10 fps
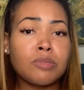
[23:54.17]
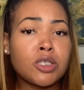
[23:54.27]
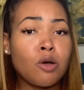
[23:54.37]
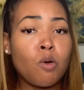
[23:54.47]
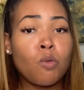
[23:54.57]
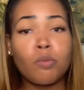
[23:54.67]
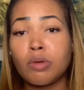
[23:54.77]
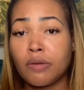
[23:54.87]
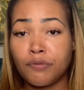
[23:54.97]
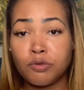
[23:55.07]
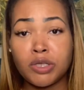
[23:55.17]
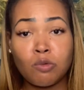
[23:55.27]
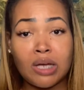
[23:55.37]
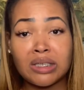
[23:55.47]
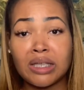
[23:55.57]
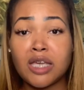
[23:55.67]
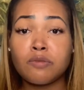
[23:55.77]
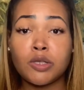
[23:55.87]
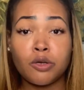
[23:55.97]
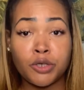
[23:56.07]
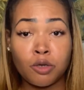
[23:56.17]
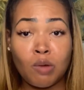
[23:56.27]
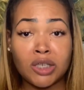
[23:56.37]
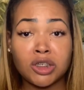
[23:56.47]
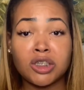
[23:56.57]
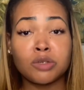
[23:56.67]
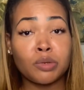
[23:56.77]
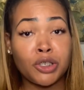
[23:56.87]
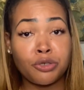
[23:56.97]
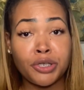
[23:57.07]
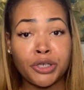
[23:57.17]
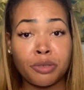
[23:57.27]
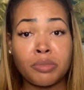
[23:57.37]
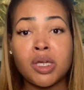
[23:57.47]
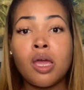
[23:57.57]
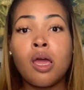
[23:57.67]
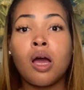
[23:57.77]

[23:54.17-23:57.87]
So if you didn't watch the last video and you're watching this one and you're hearing me,